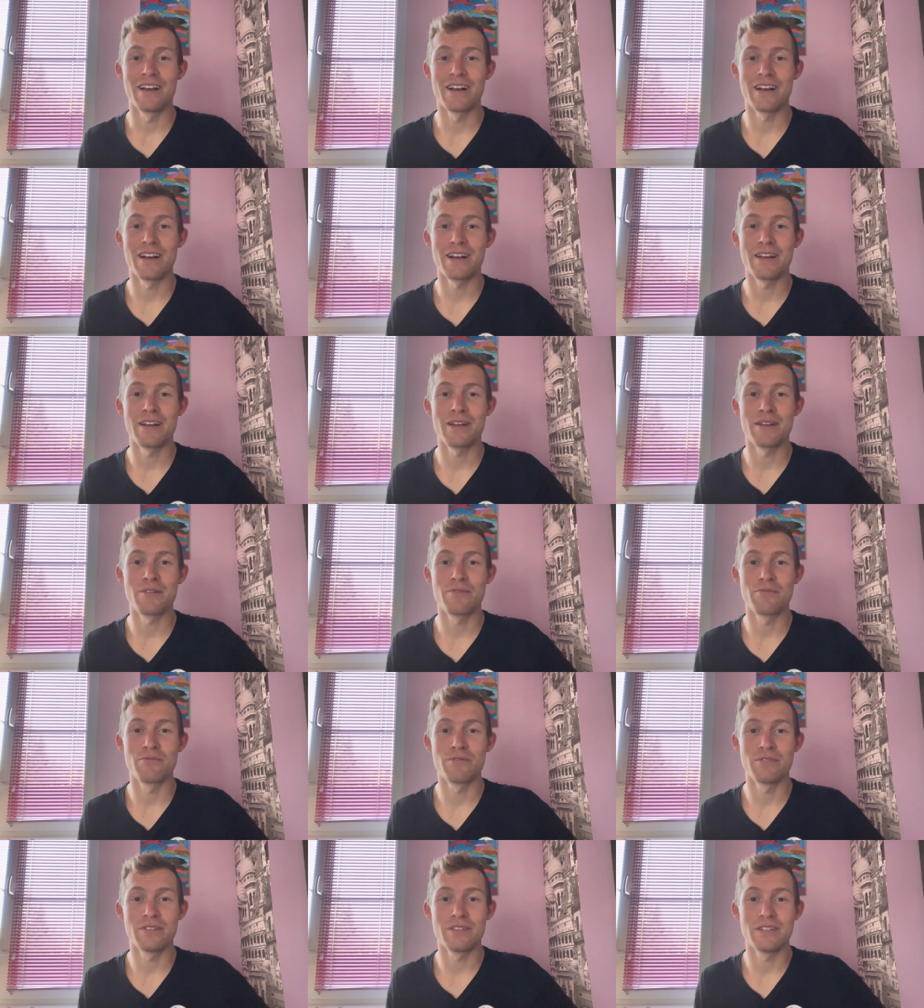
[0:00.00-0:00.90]
I
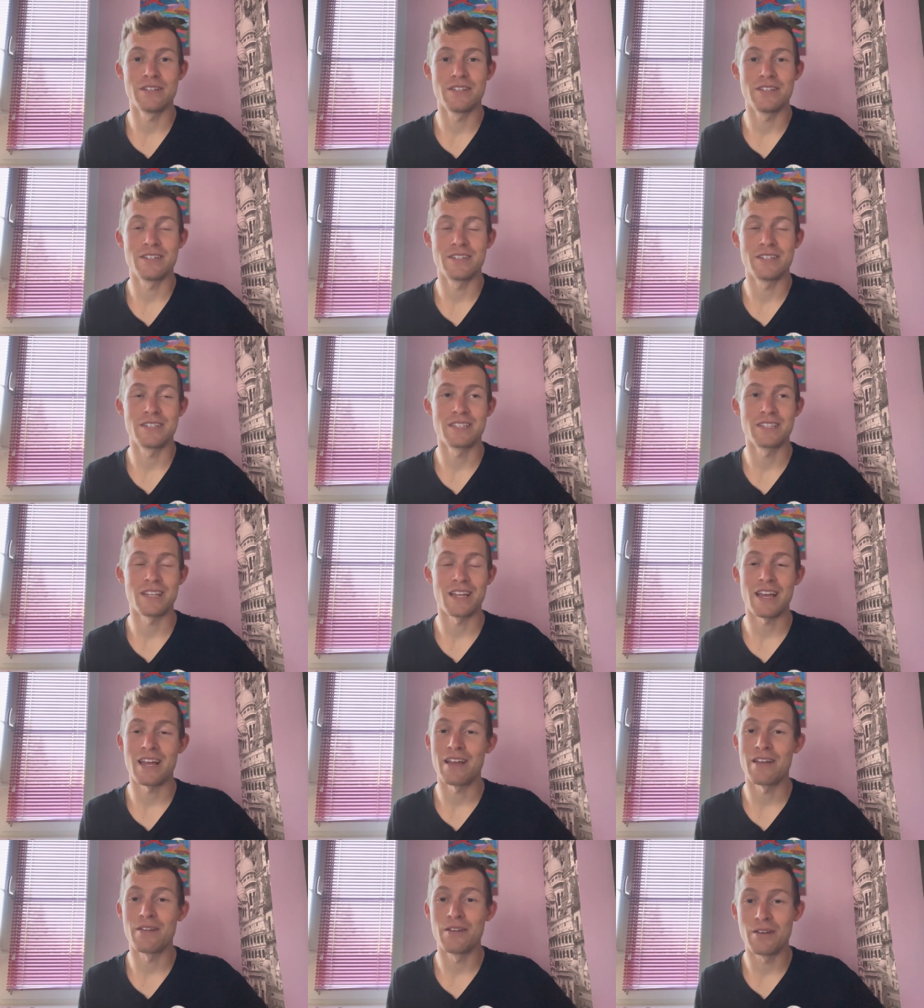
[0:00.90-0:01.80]
really just
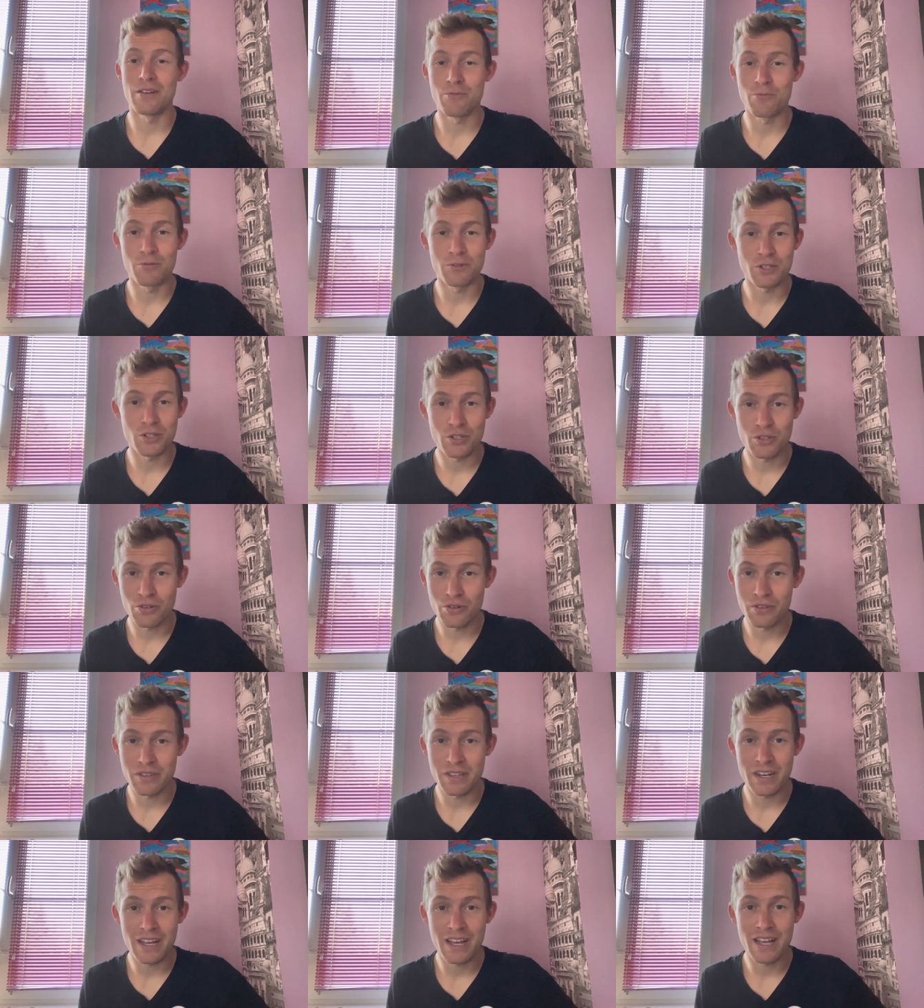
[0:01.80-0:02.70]
was
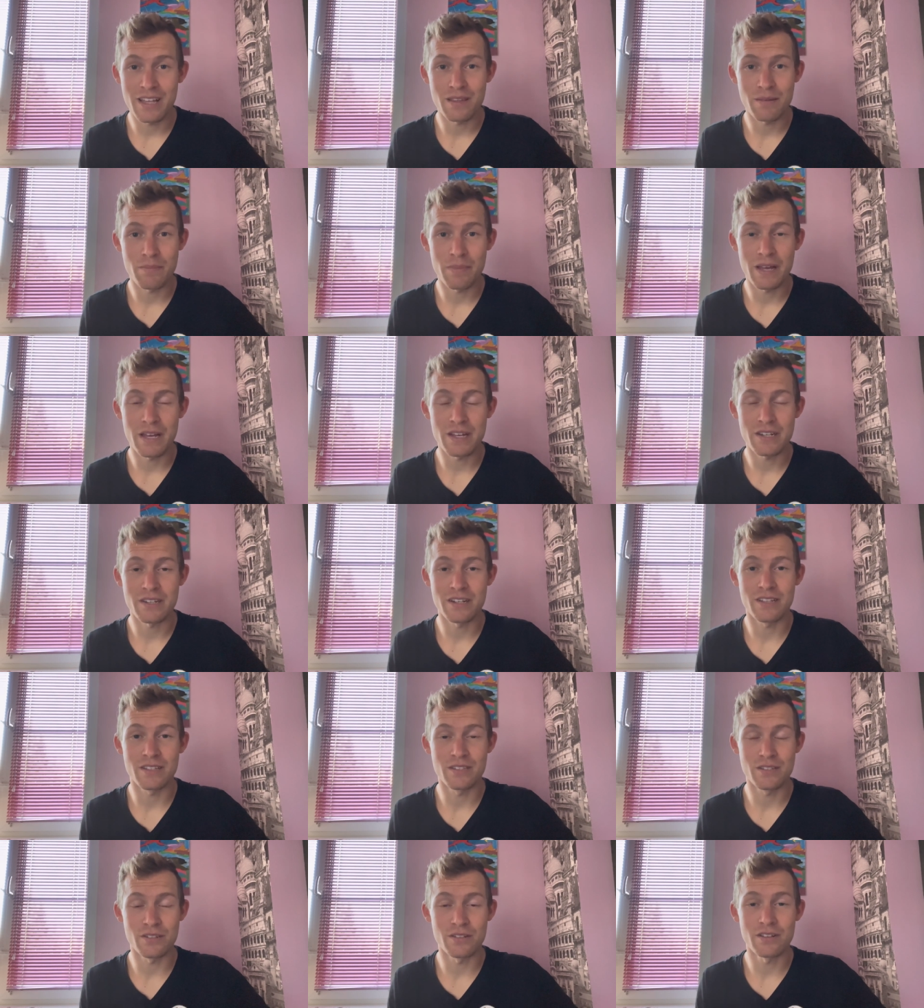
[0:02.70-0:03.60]
sure that I had the passion
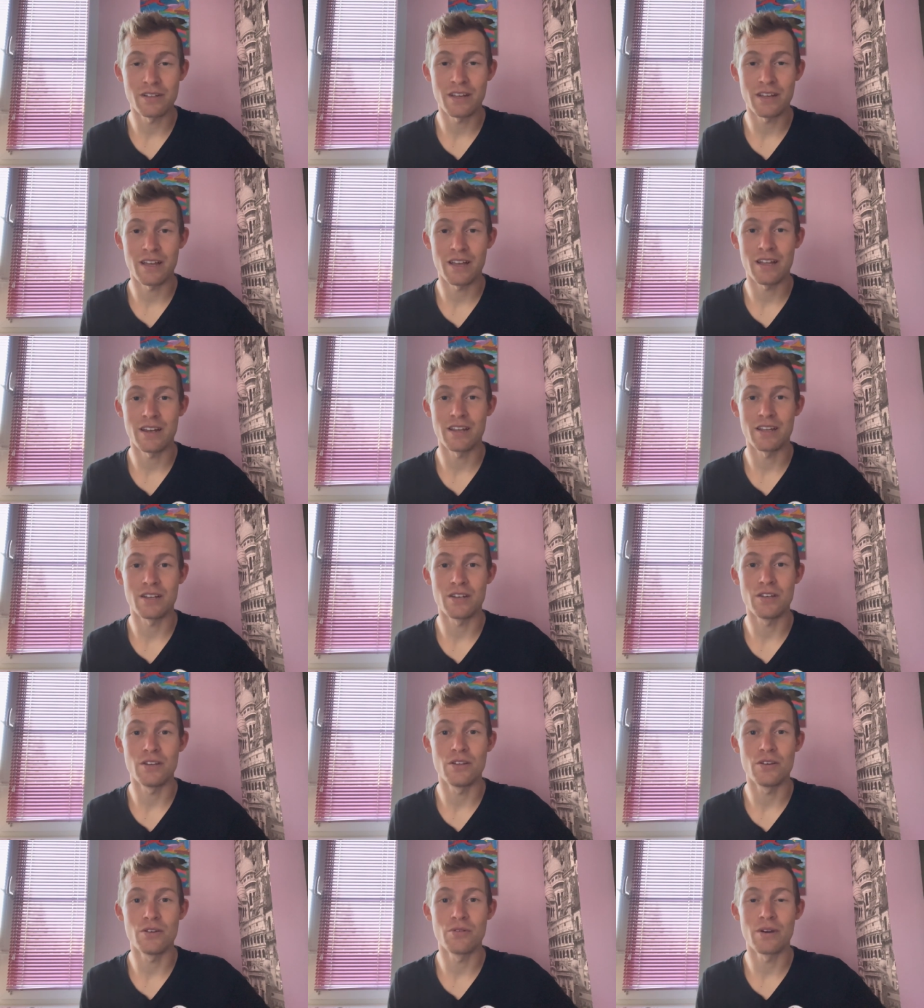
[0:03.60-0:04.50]
it took and I
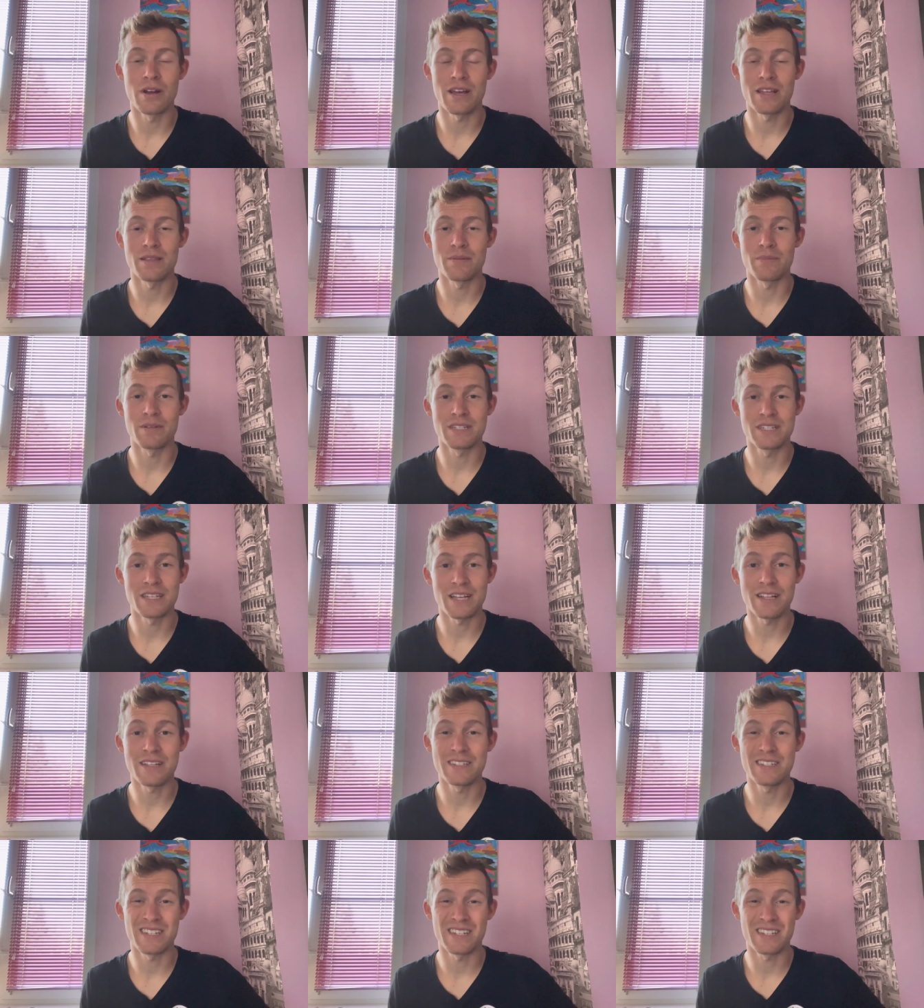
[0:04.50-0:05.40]
knew I had the
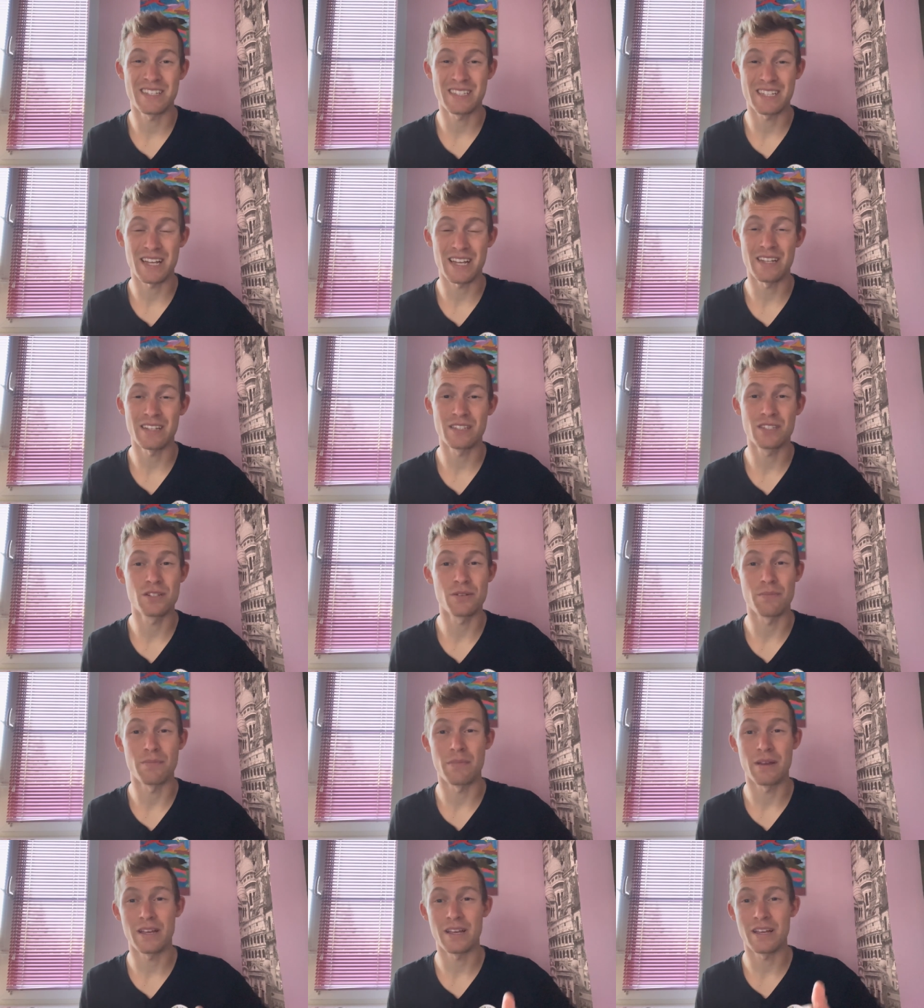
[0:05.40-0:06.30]
mentality and the talent to
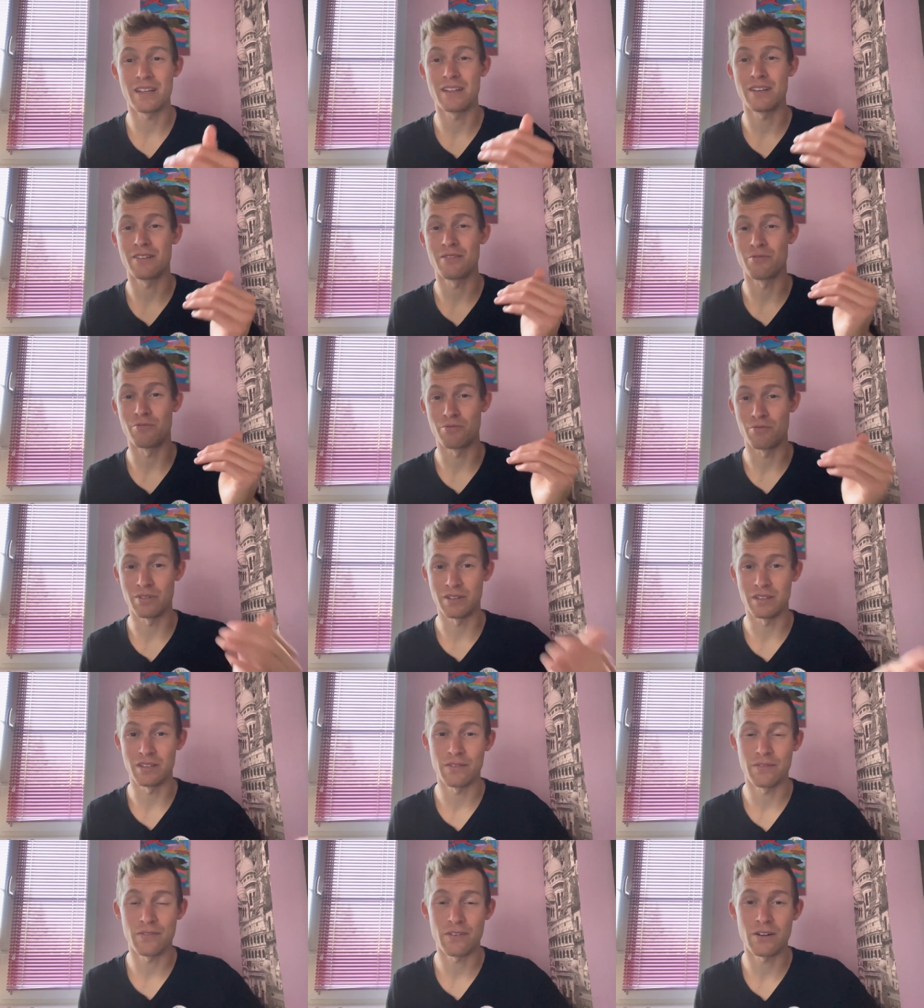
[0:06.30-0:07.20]
make it
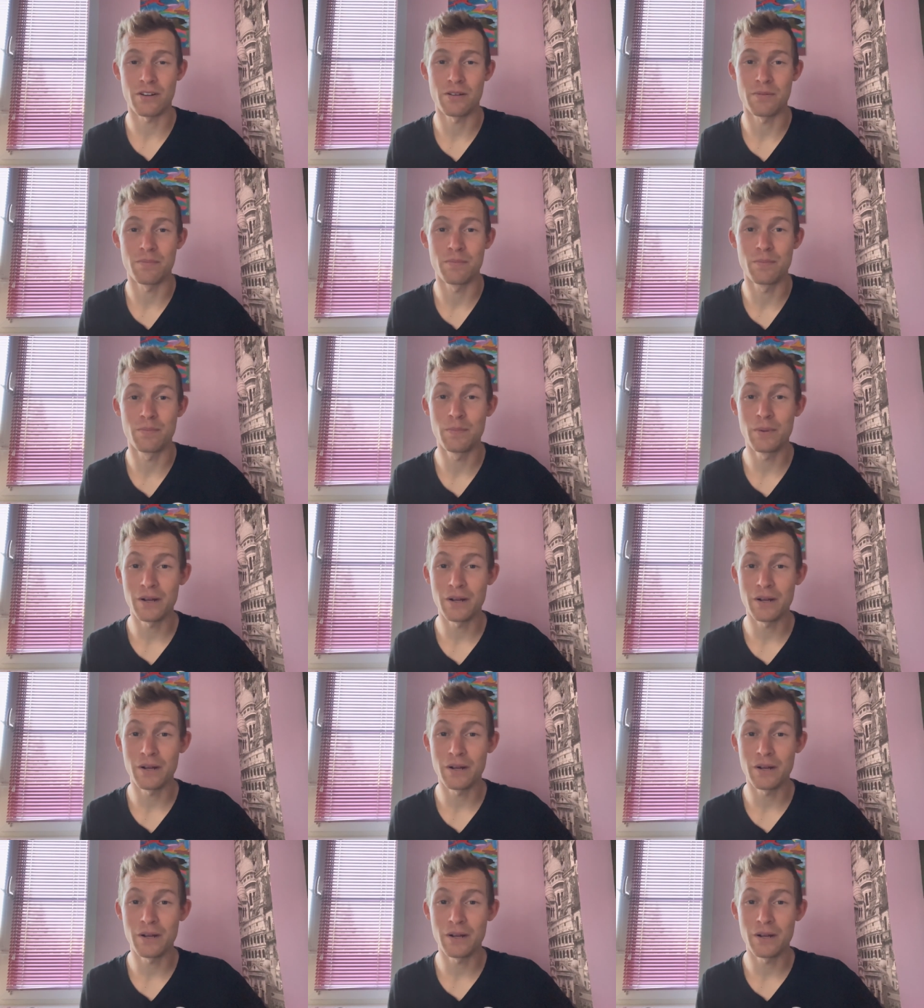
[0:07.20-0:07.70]
really far.